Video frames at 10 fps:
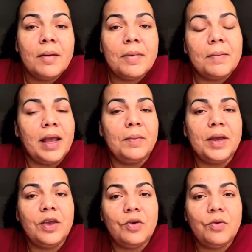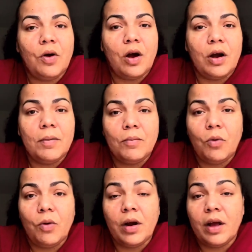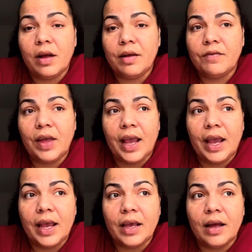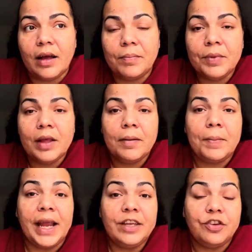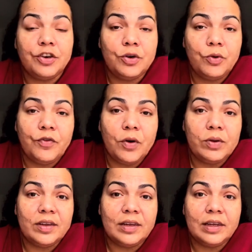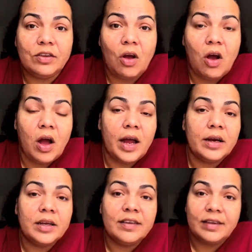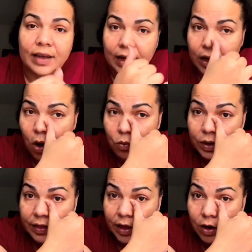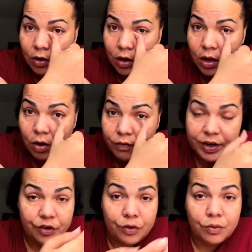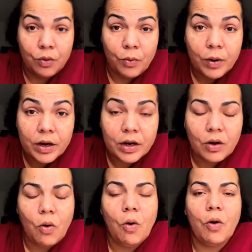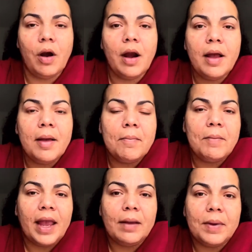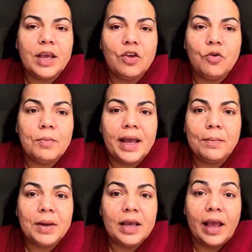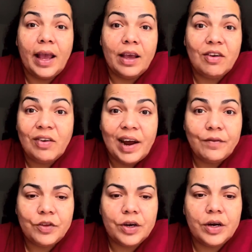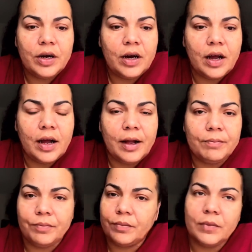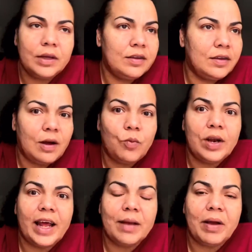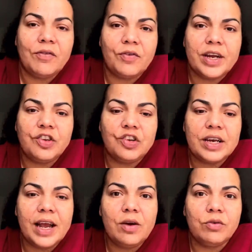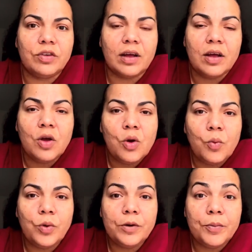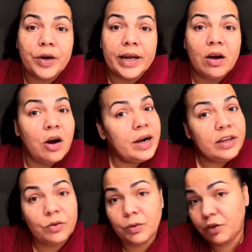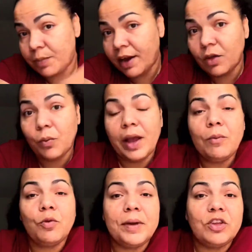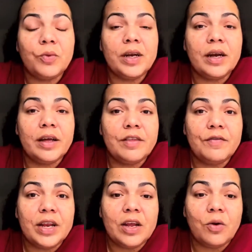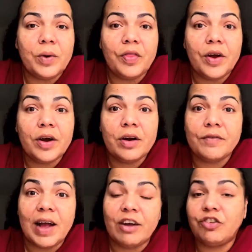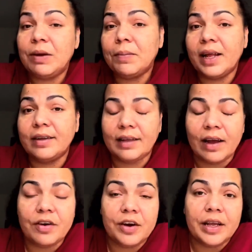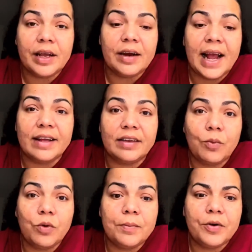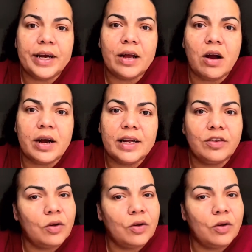But maybe you are more of a um, painter who focuses on selling only the original work, or maybe you may be a crafter, um, someone like my friend Jeanette, who's a wood burning artist, which by the way, we'll be doing another video with her of how she plans out her year as a wood burning artist.